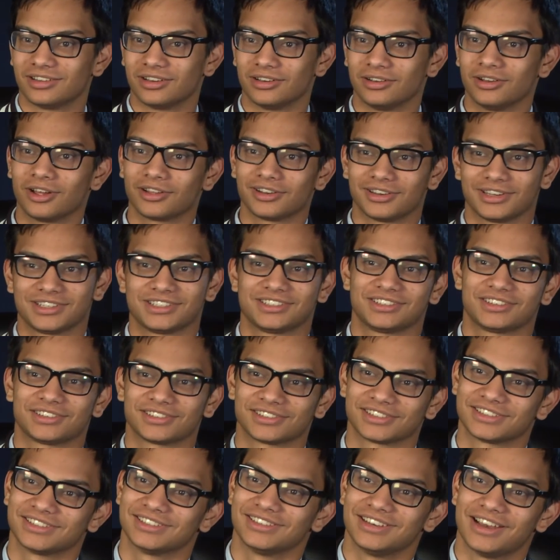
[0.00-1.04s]
Not
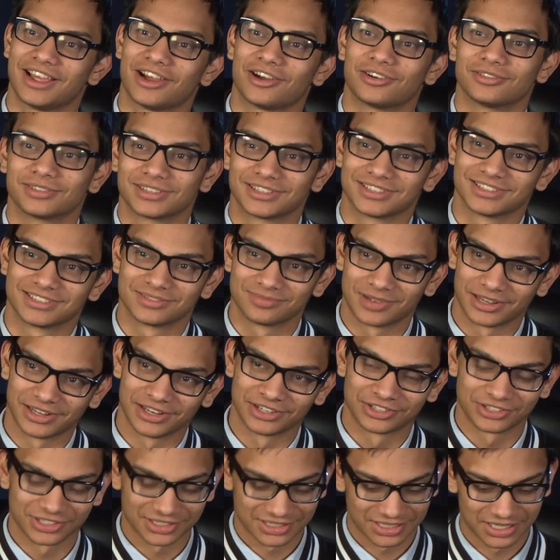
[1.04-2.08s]
necessarily now, because my
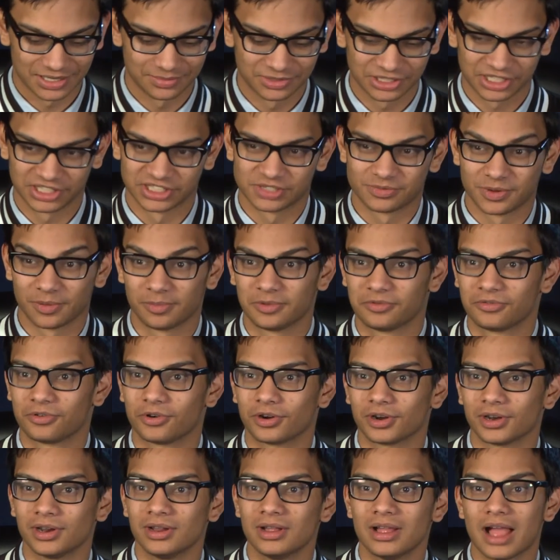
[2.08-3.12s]
interests keep changing, but
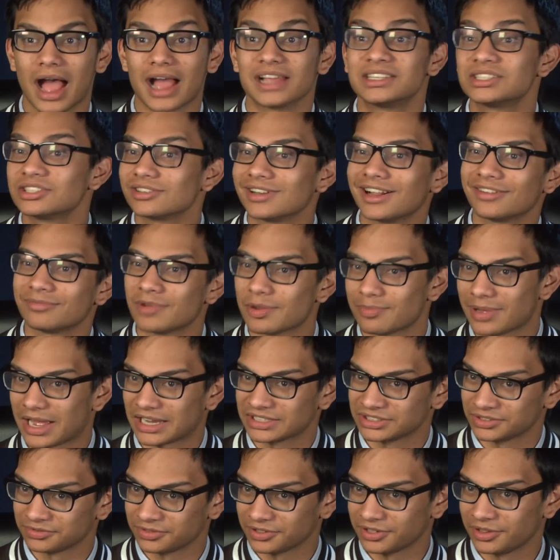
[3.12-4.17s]
before, I still have my
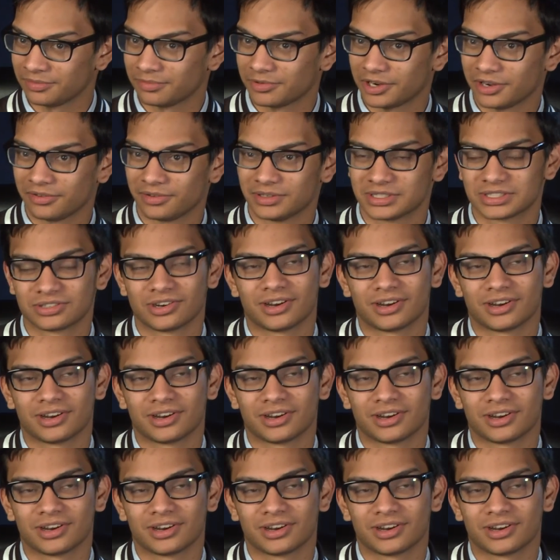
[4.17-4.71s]
passion for the environment.